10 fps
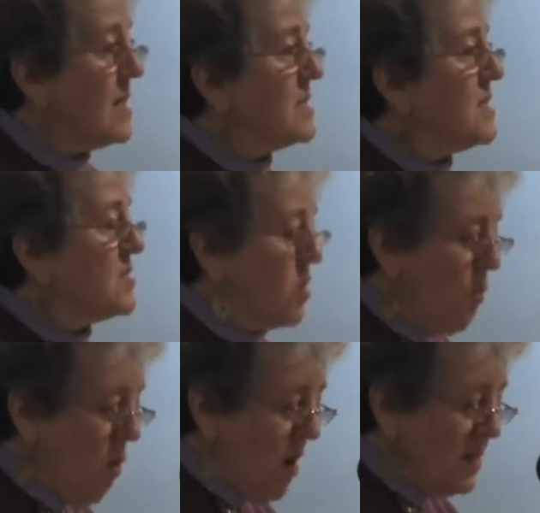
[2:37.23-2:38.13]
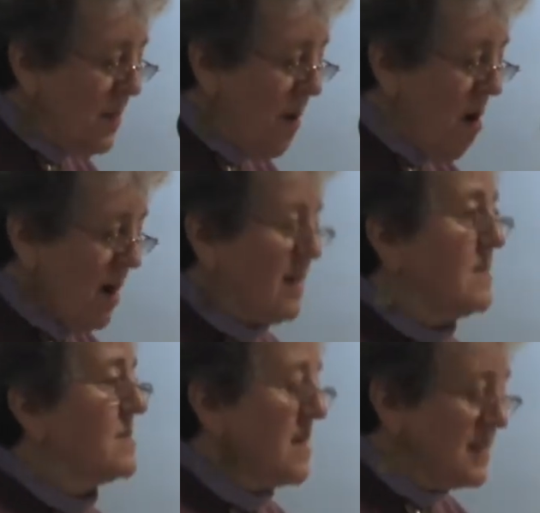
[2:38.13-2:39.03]
since the war in the
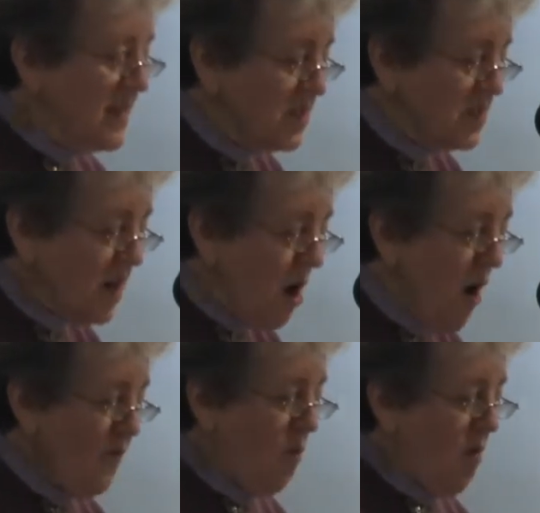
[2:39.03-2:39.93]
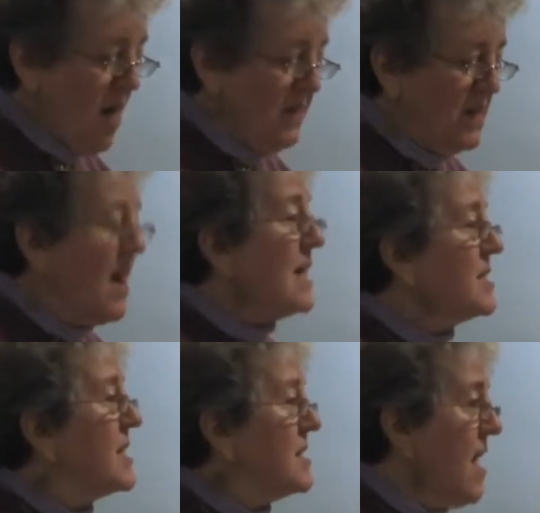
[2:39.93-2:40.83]
Balkans, since the Gulf War and the
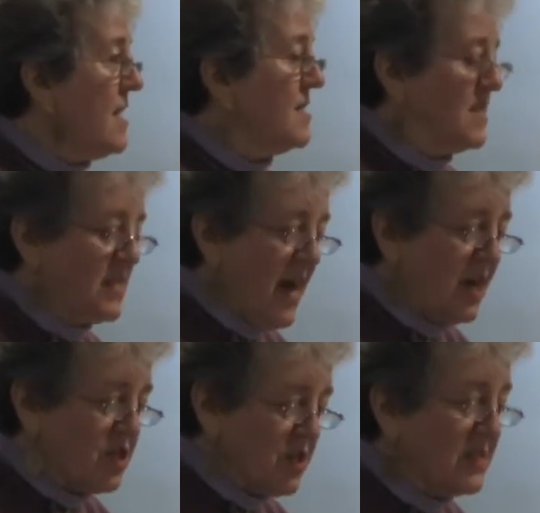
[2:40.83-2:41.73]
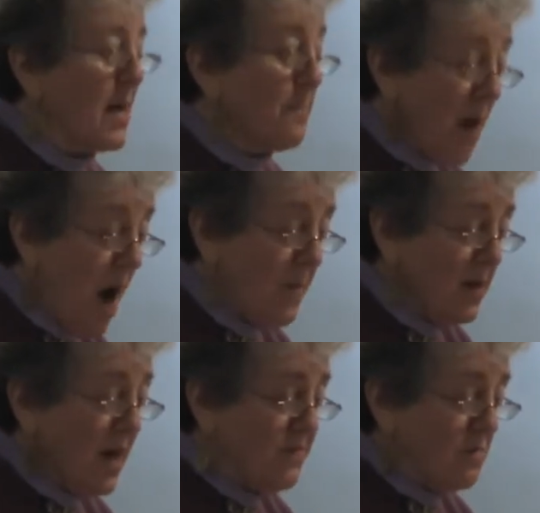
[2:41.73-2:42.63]
1990 sanctions and bombing
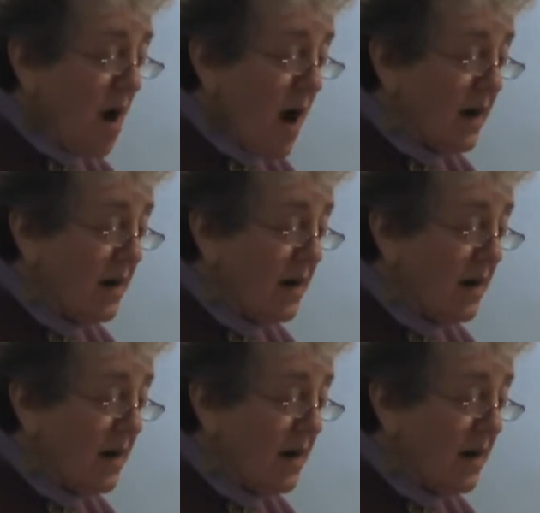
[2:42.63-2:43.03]
of Iraq.